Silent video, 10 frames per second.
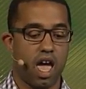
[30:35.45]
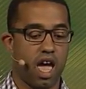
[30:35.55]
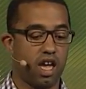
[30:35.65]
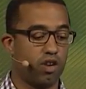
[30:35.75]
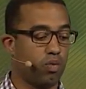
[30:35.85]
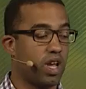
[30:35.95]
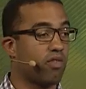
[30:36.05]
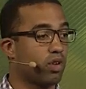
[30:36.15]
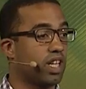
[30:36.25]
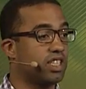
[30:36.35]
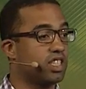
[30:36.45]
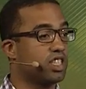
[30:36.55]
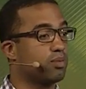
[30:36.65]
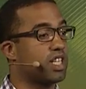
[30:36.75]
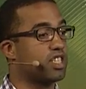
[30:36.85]
and we have
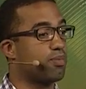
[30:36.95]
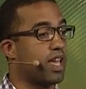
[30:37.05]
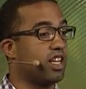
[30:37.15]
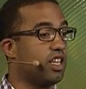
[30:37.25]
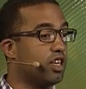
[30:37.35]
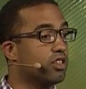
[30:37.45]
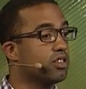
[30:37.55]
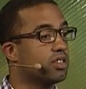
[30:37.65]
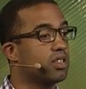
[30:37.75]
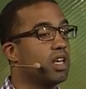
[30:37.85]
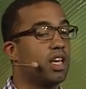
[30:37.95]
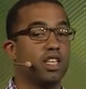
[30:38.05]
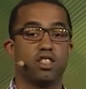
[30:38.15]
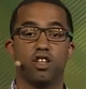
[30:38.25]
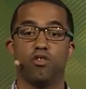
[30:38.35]
relationships that span years
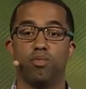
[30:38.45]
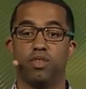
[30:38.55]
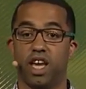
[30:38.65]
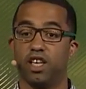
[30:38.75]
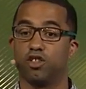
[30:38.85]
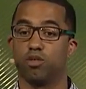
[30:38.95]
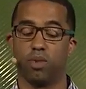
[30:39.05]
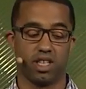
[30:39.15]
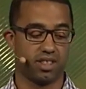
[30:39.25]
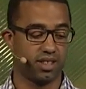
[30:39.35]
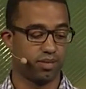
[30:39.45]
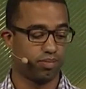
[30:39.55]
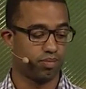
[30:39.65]
instead of days or months.